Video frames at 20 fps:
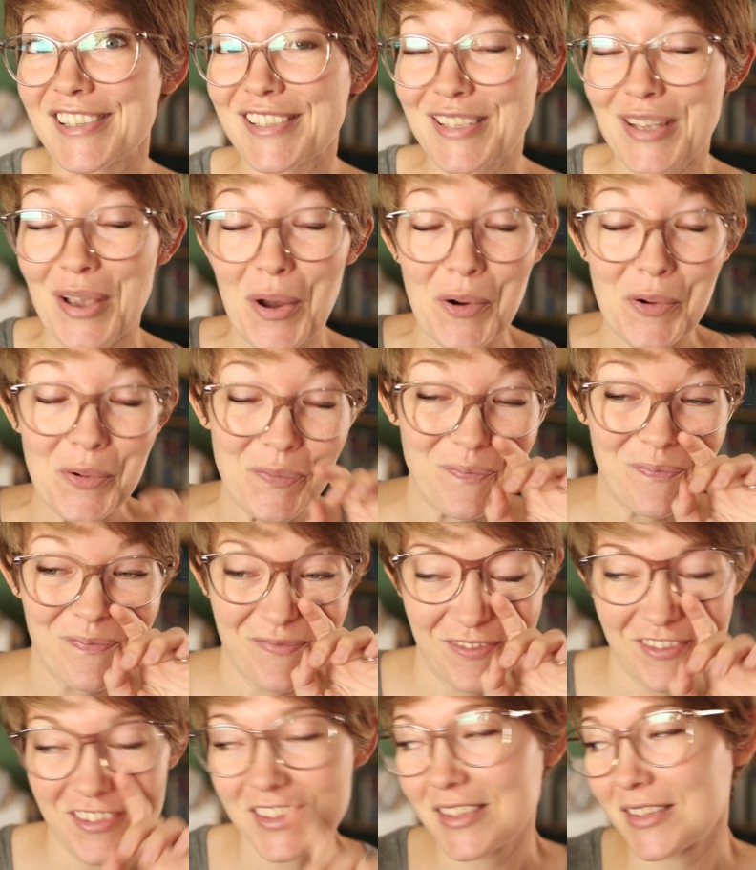So
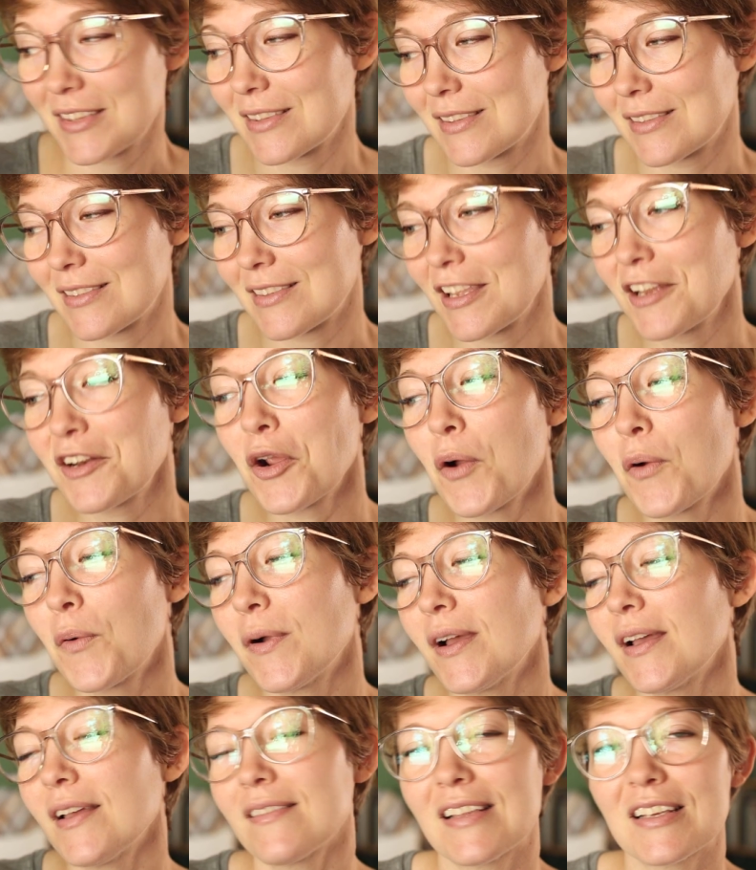you know
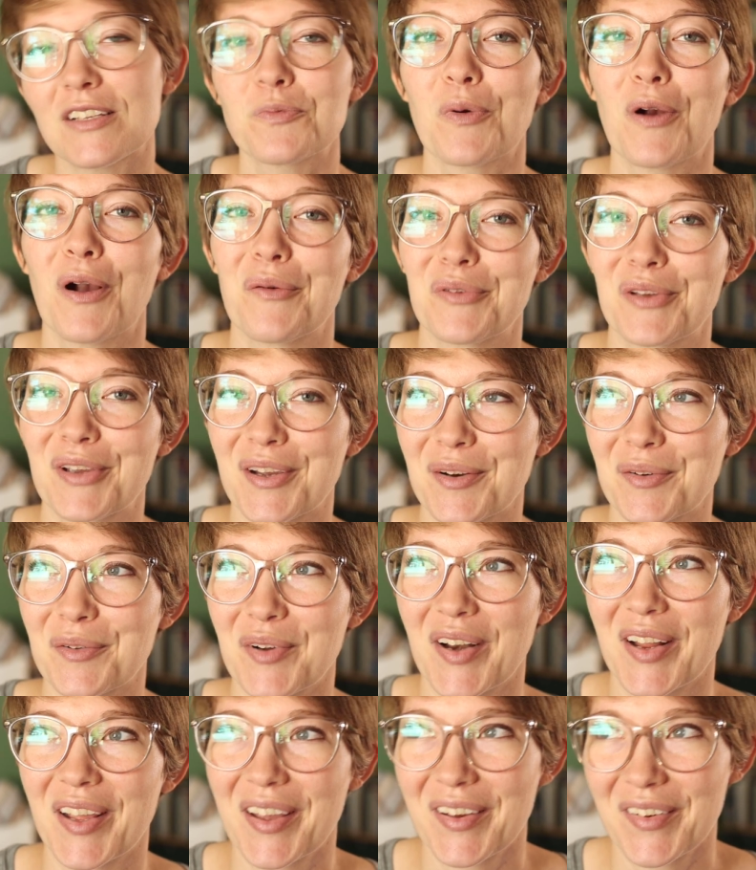what? That's probably
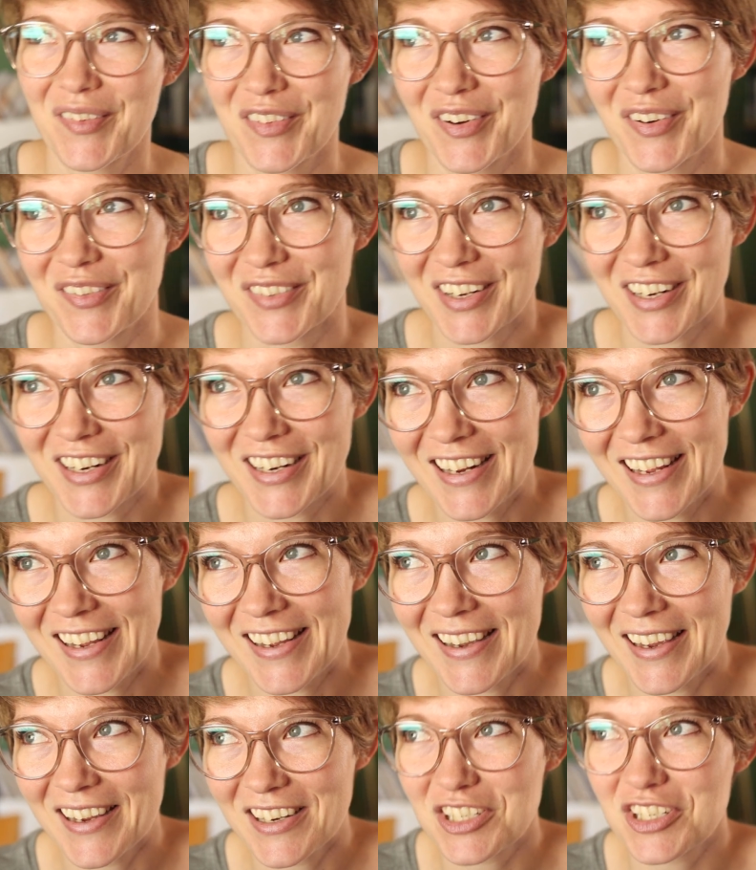what I'm gonna
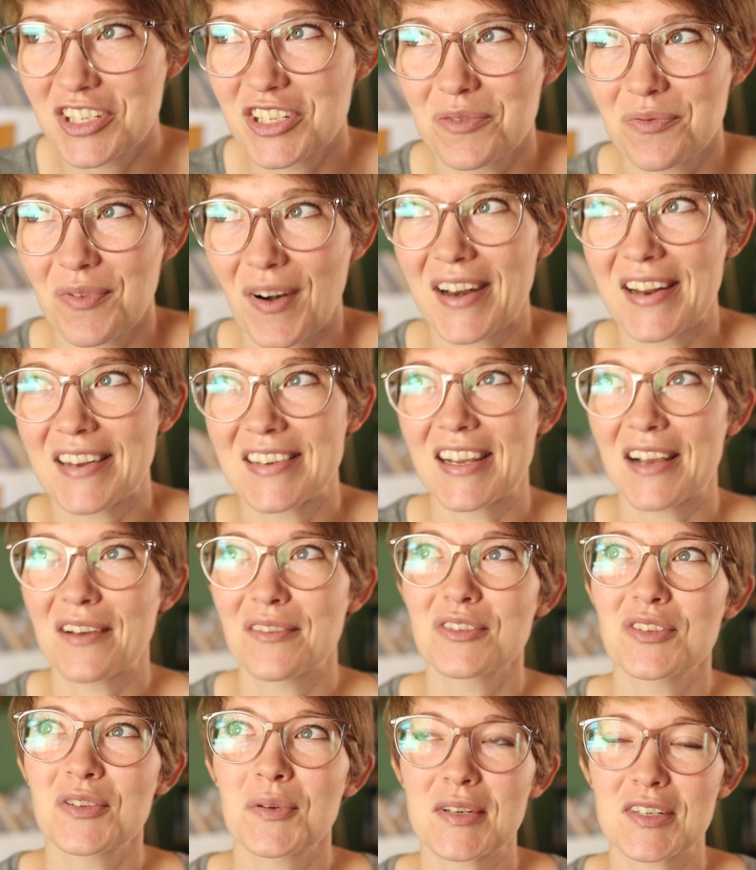knit. I should just write it
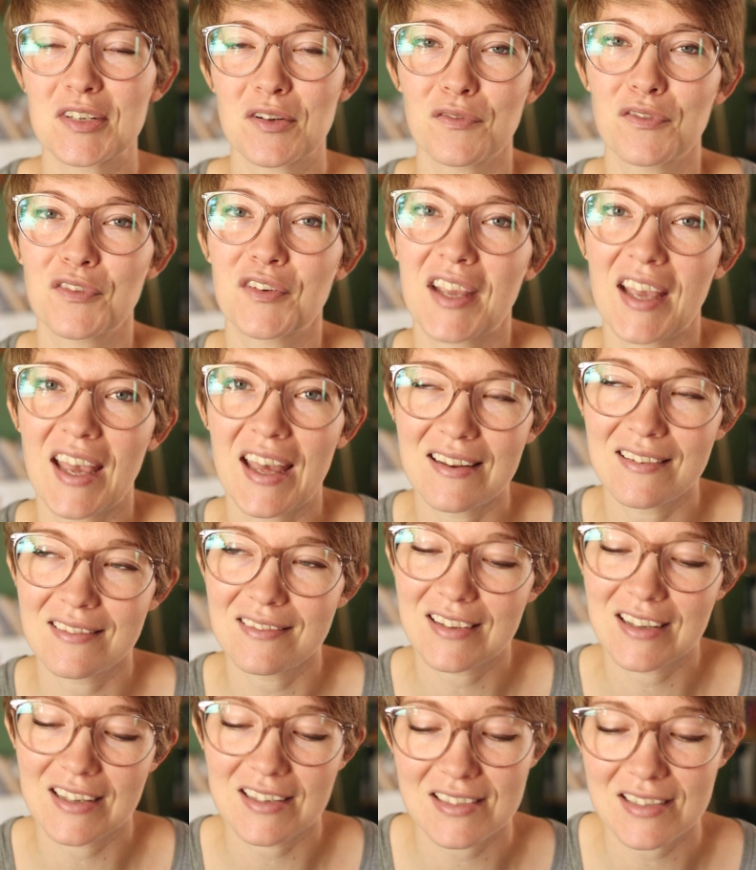down so I don't forget,
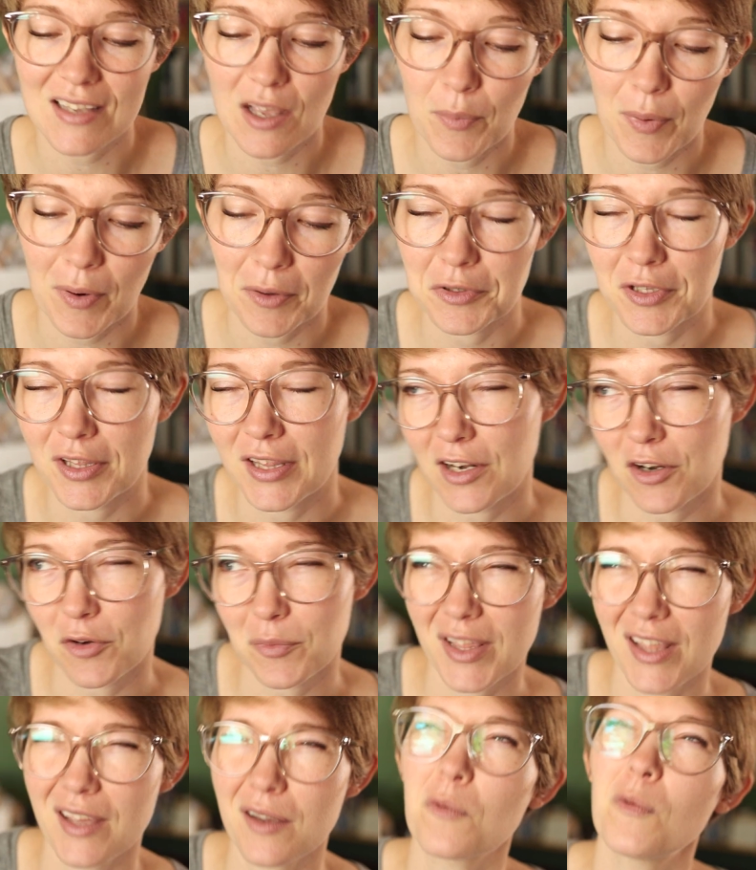because I'll probably later
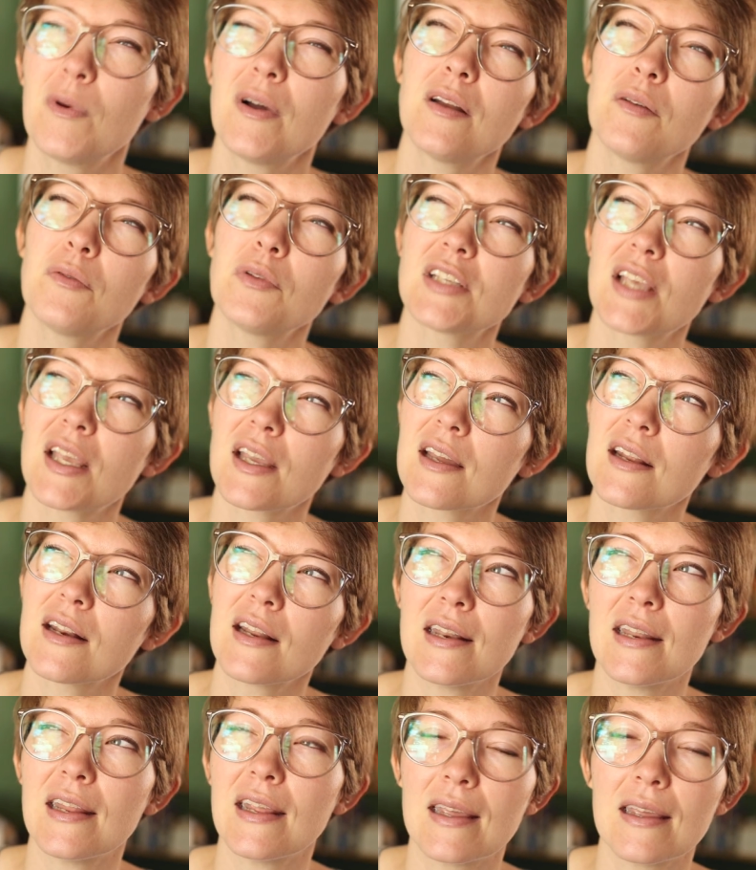be like, what was I
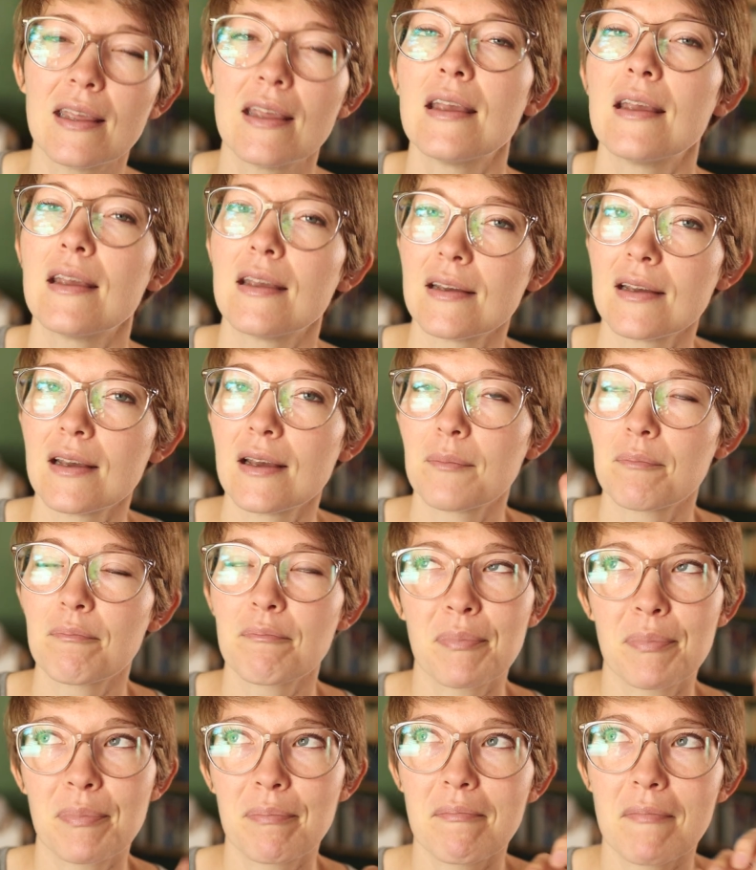gonna knit?
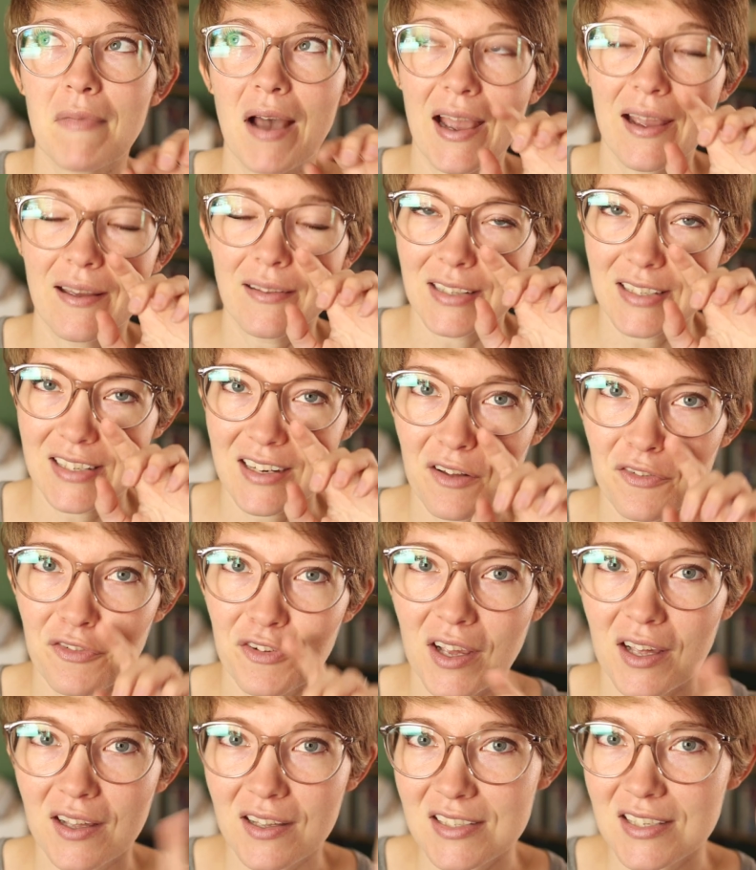I highly doubt I'll
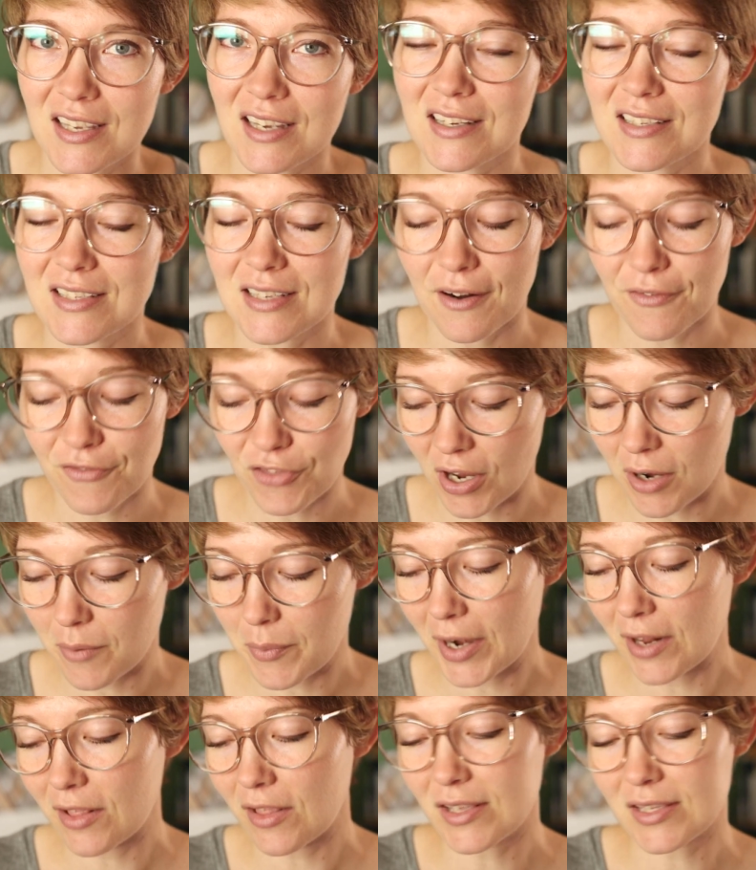forget, because like I said, I've thought
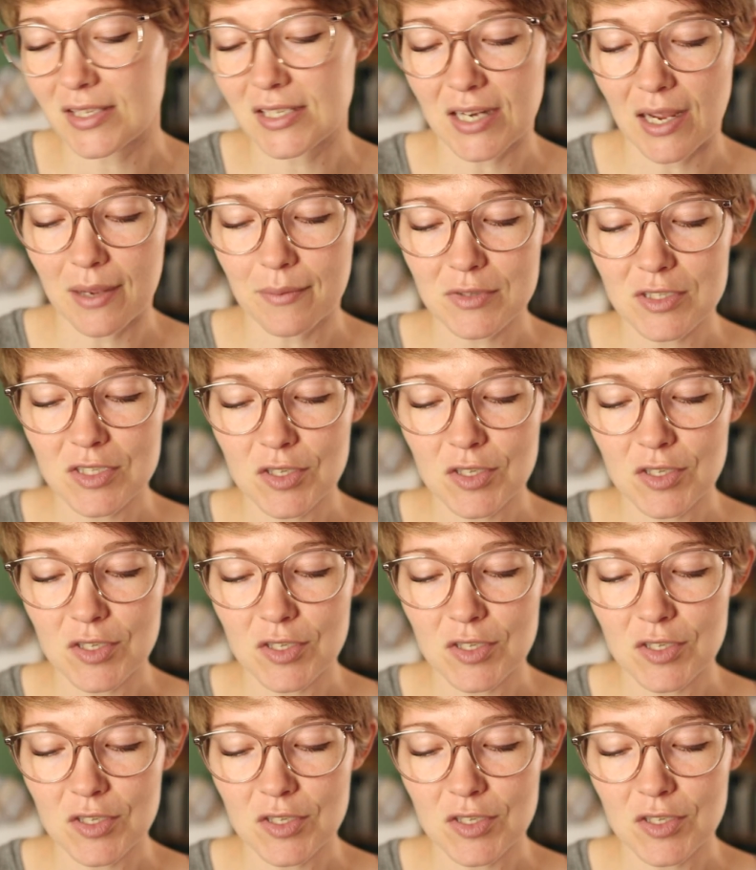about it lots of times.